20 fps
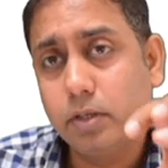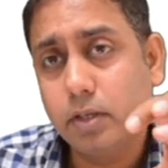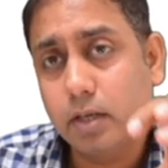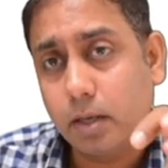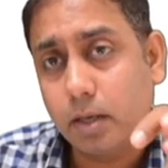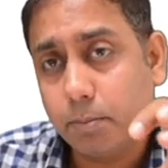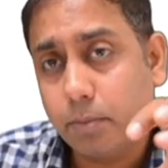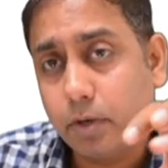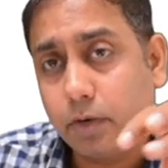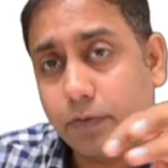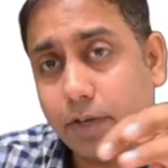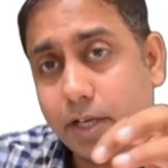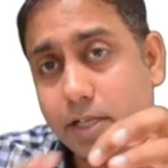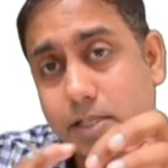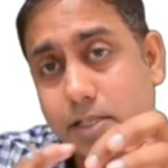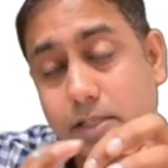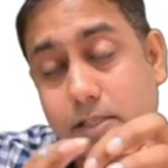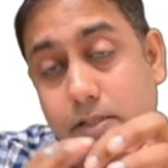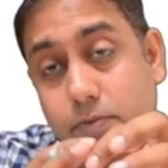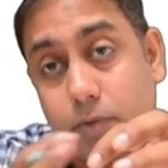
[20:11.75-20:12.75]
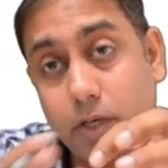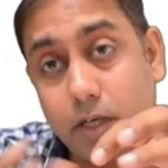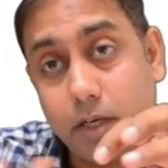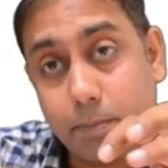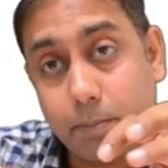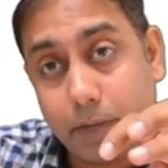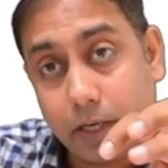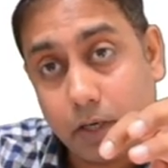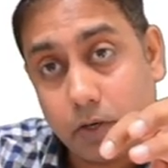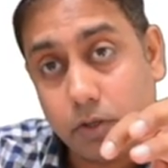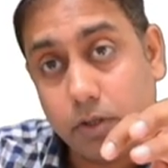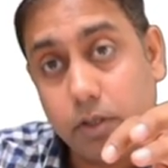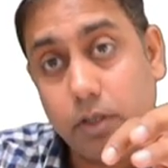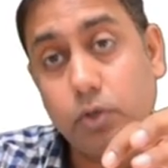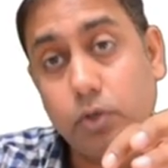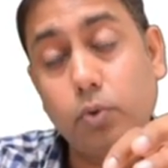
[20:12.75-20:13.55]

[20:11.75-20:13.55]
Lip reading: The number of cases will depend on the